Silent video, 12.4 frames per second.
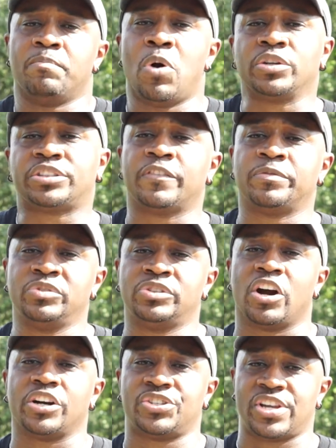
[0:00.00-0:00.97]
most of them
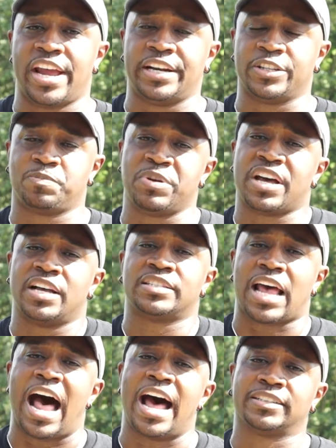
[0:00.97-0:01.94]
are saying this
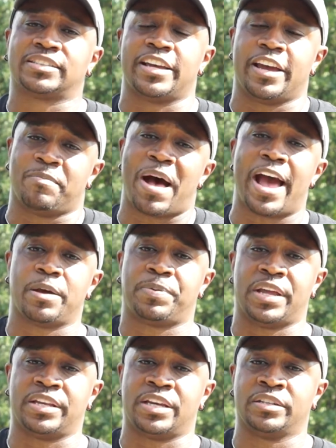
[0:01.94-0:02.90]
because, honestly, in my
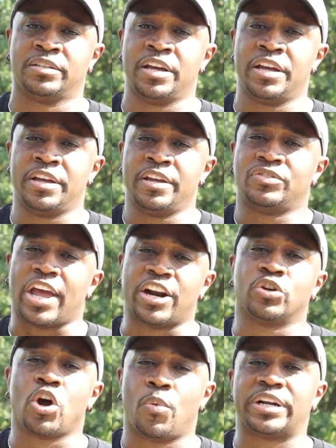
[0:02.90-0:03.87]
opinion, they
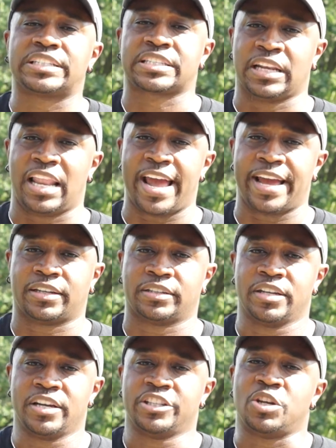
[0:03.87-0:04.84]
don't know what it's like
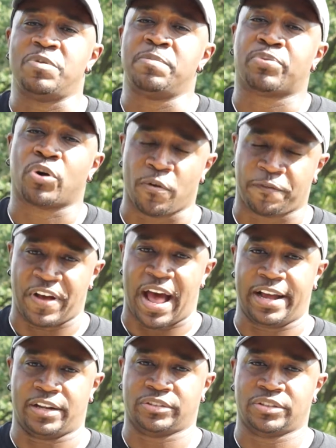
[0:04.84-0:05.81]
to be
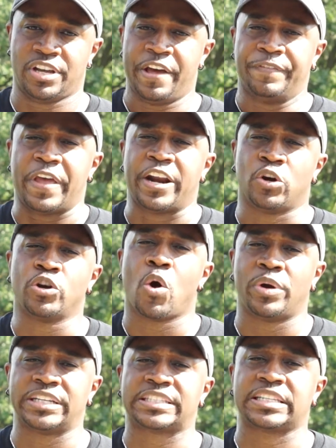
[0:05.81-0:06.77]
profiled. They don't
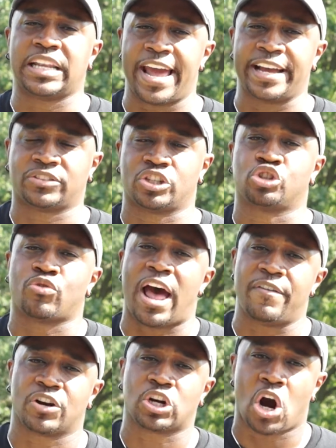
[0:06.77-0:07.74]
know what it's like to
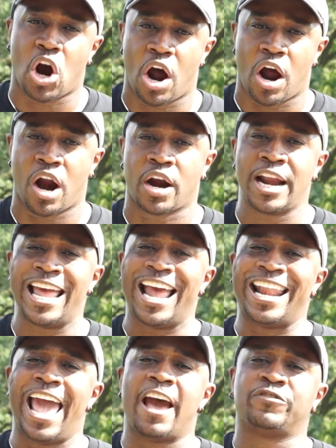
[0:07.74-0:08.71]
drive a car
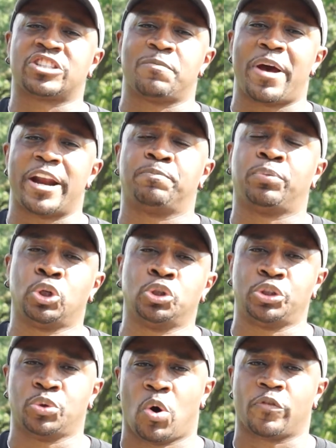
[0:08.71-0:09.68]
and have somebody pull you